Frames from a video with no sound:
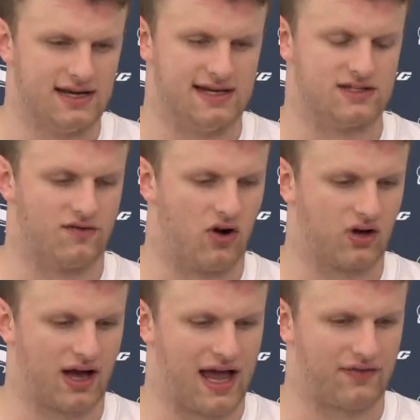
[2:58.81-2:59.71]
He's the
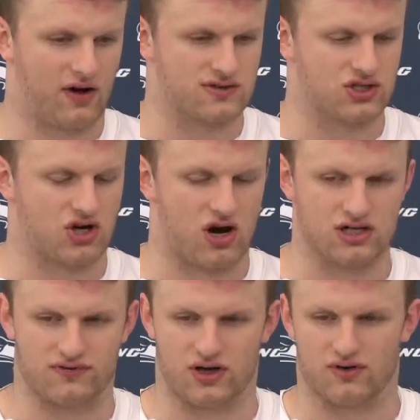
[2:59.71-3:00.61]
vocal guy out there who's in
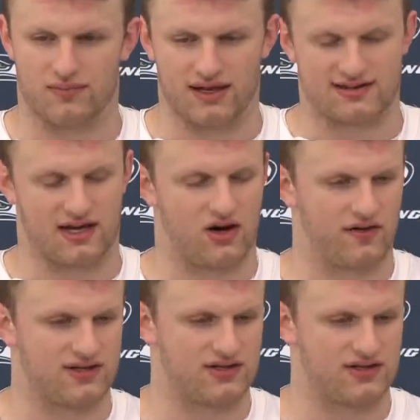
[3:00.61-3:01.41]
charge of, you know, setting all the